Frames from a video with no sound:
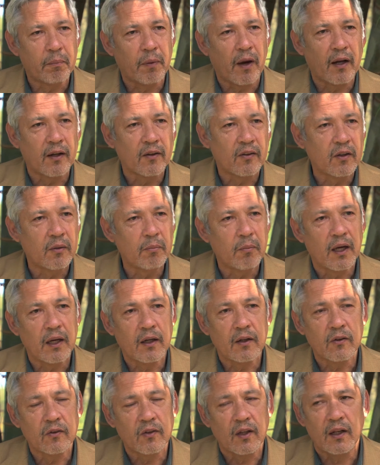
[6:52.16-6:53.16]

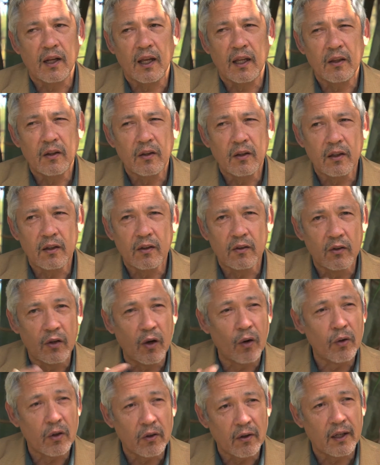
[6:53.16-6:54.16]
policymakers and
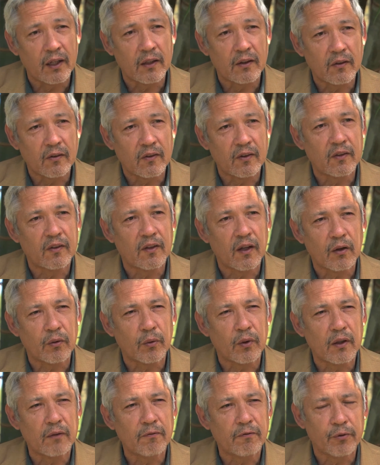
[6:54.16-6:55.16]
donor agencies that
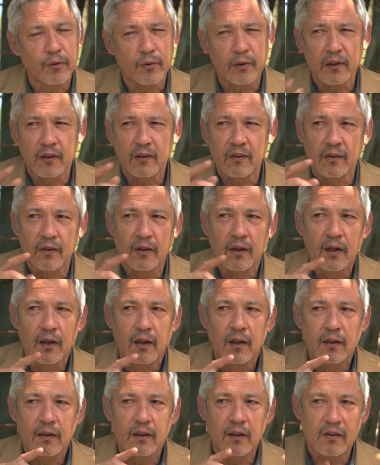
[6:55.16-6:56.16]
will influence
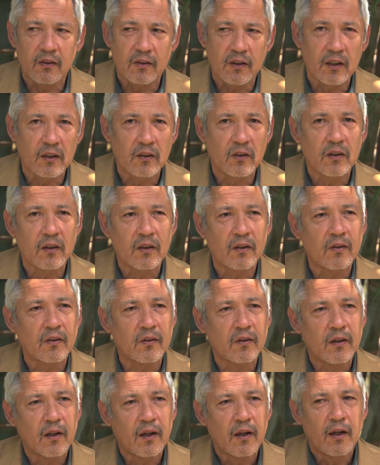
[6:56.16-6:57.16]

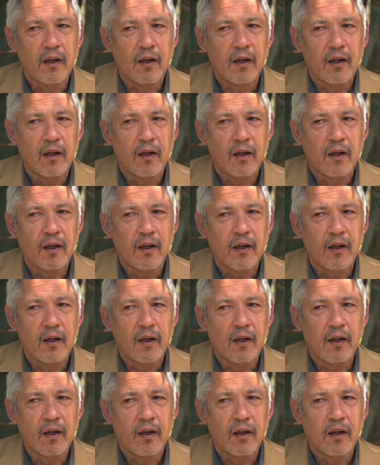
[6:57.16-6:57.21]
decisions,